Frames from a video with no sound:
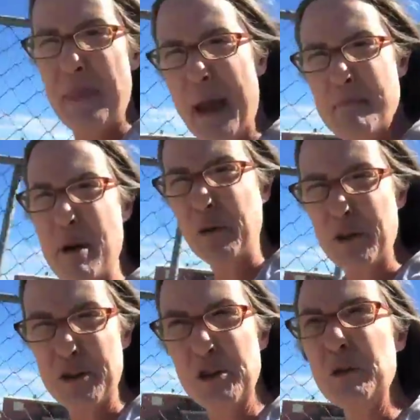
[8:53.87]
they built
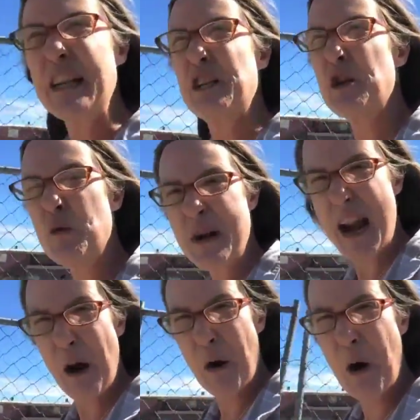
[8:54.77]
the streets too
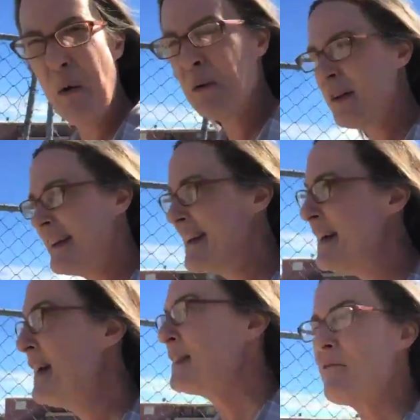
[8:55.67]
narrow.
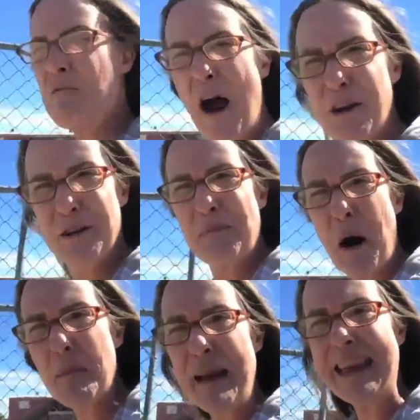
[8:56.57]
The fire
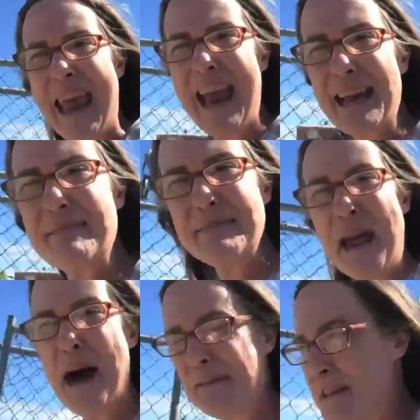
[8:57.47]
department can't come
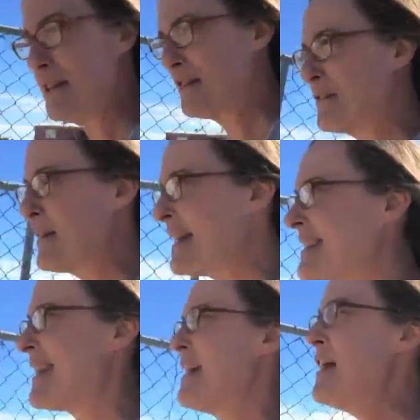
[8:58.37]
down the streets.